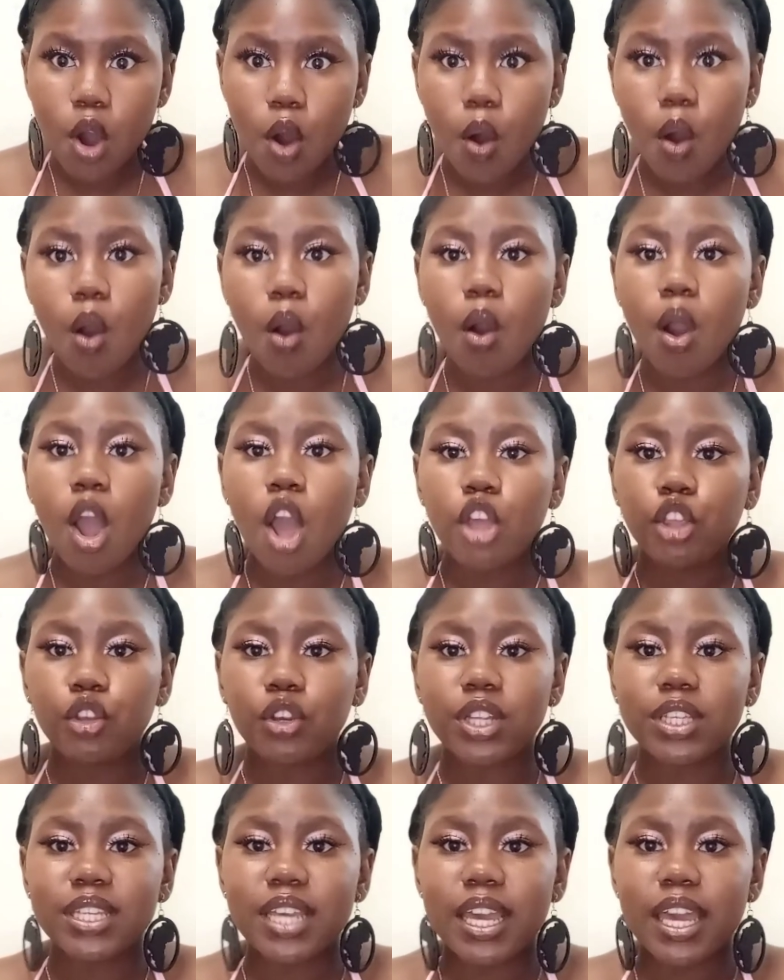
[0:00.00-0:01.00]
or you
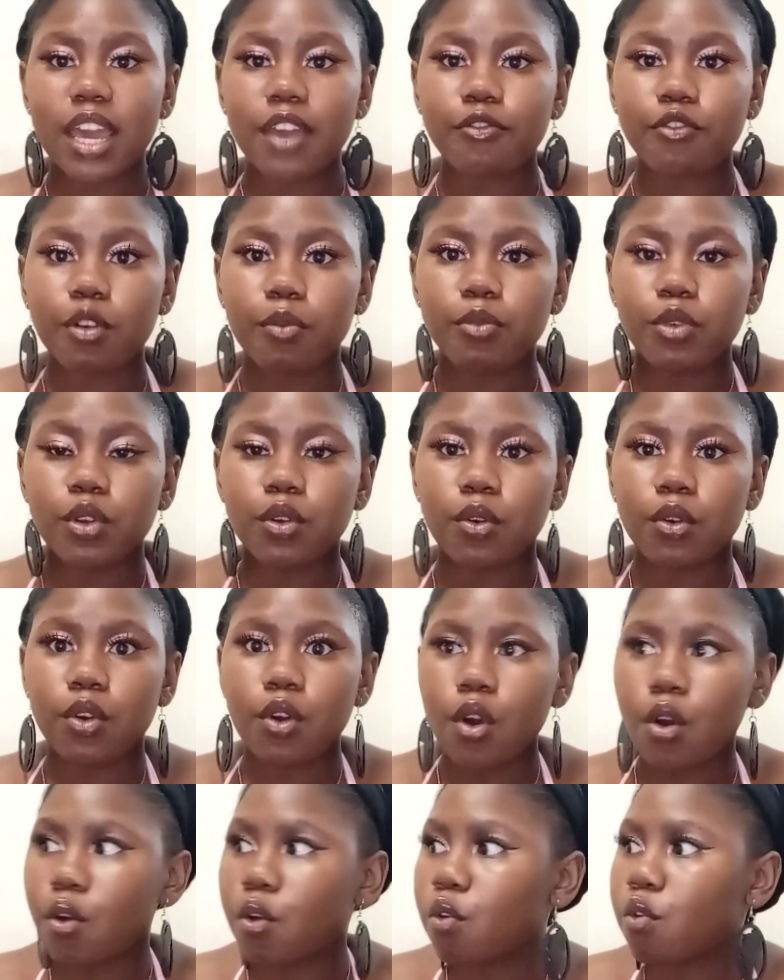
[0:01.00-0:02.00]
can take hair from your
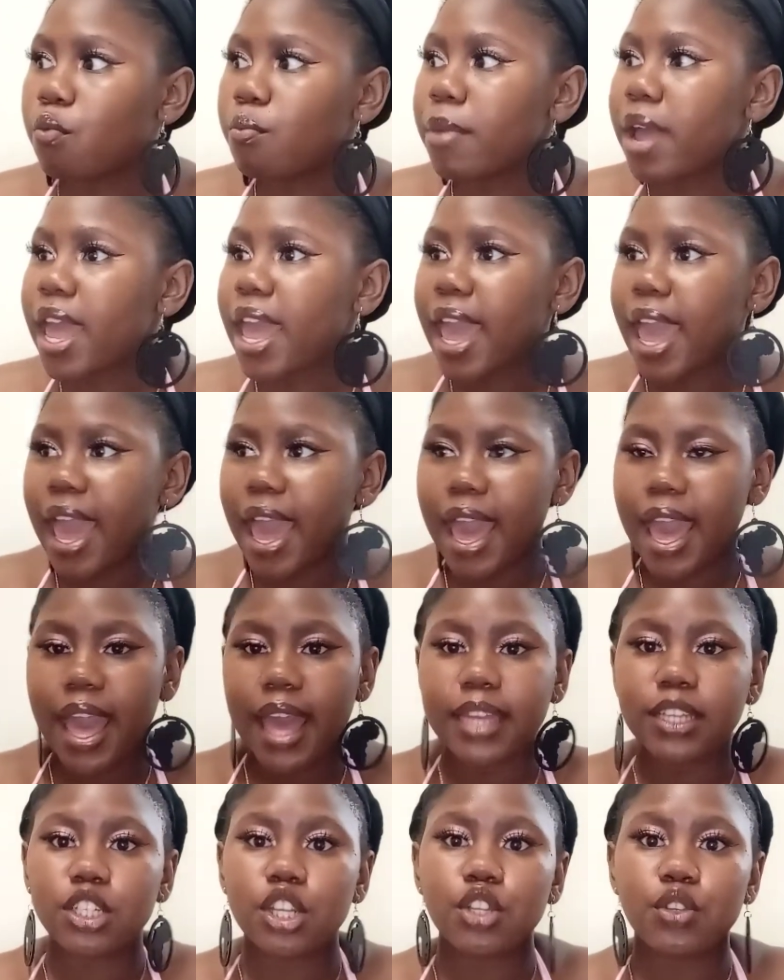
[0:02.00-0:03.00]
comb
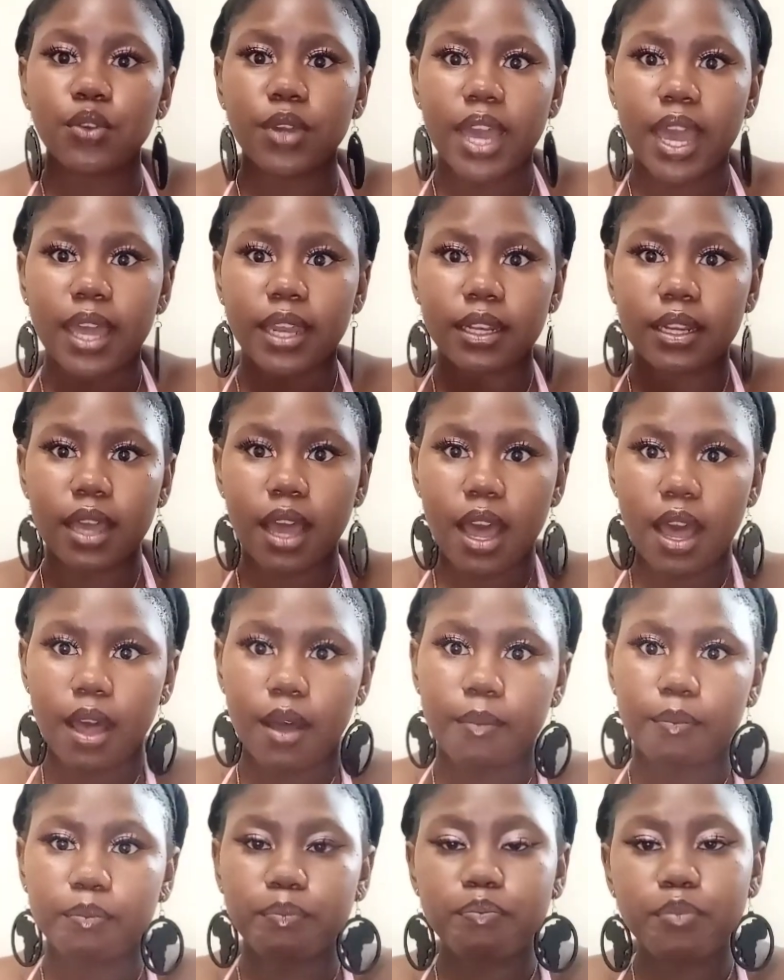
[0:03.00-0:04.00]
and you can
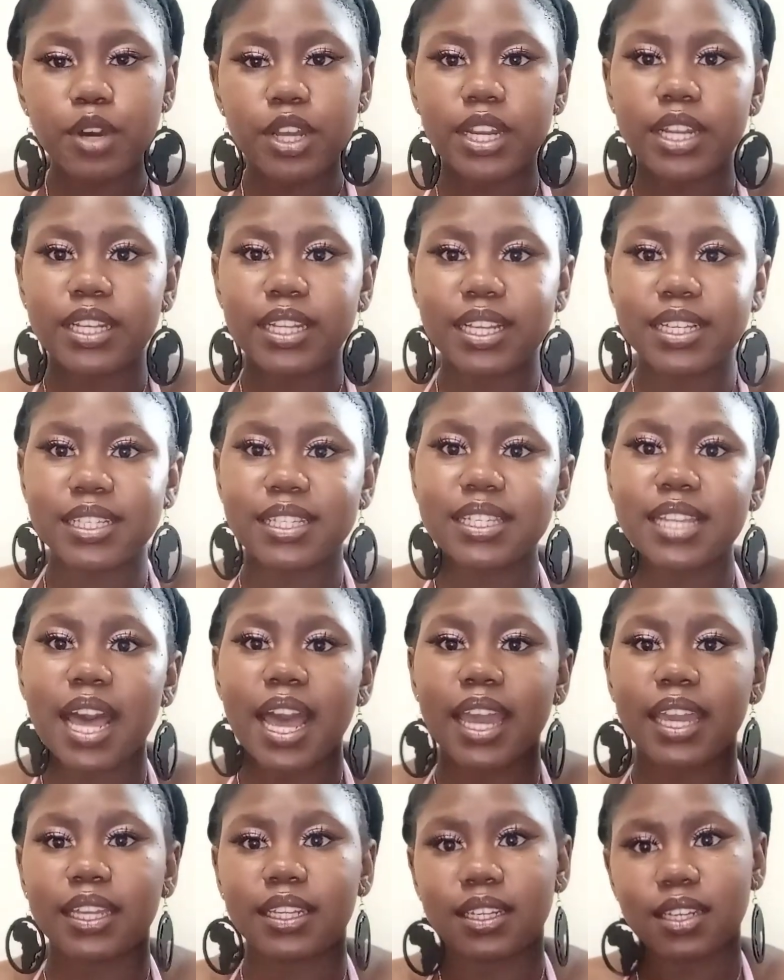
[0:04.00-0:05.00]
put it
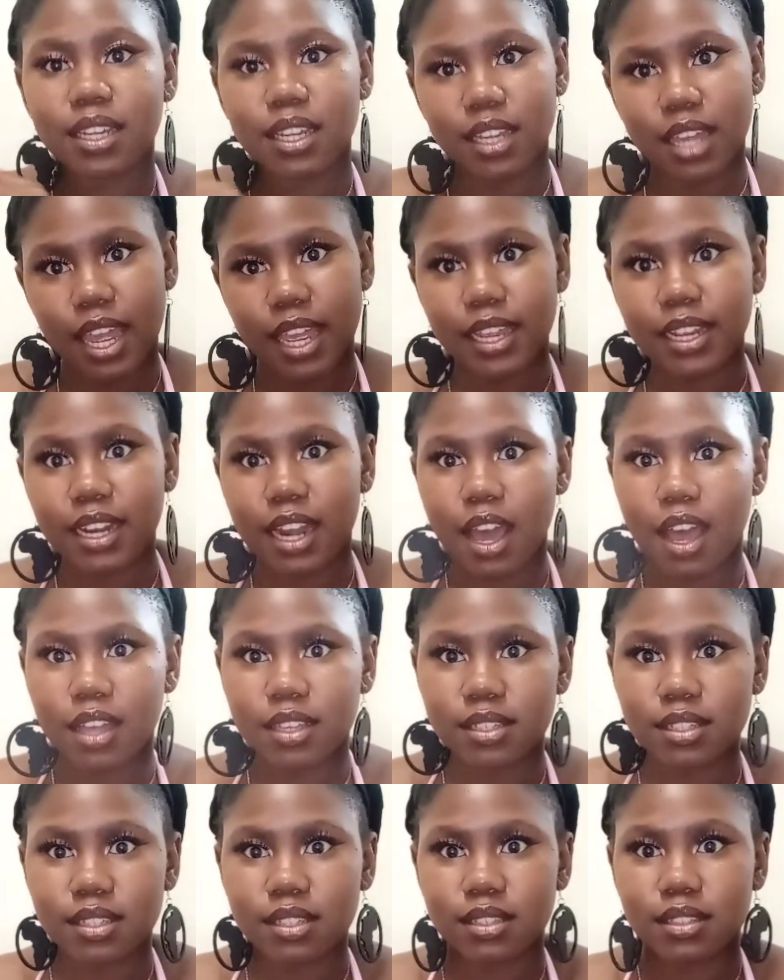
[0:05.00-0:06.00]
inside a
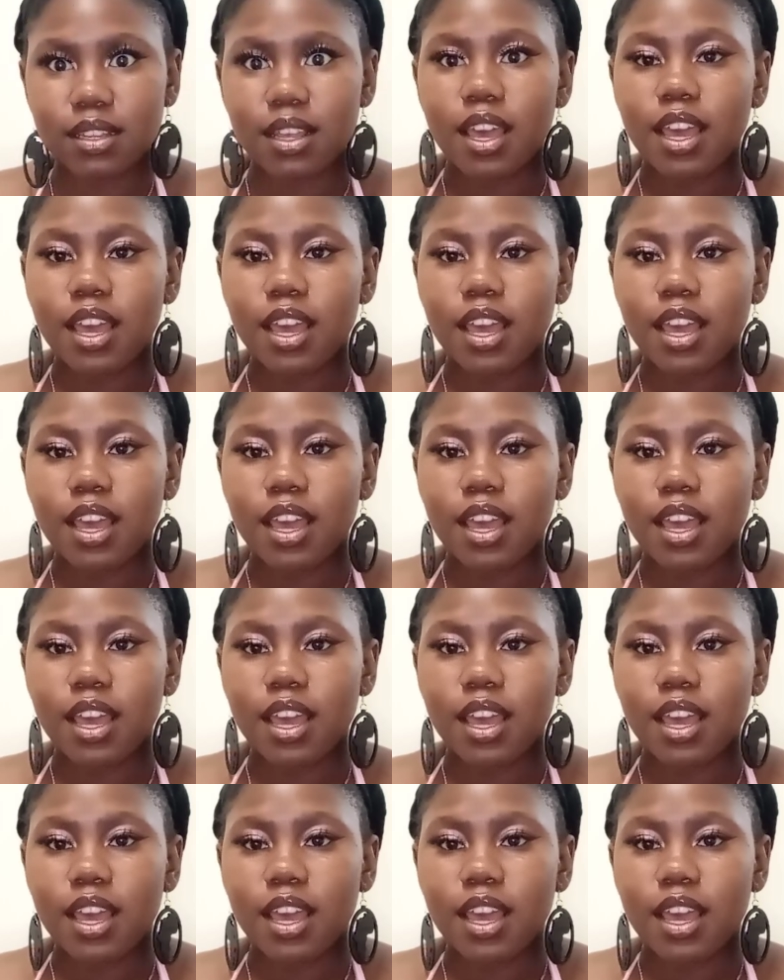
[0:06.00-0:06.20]
glass.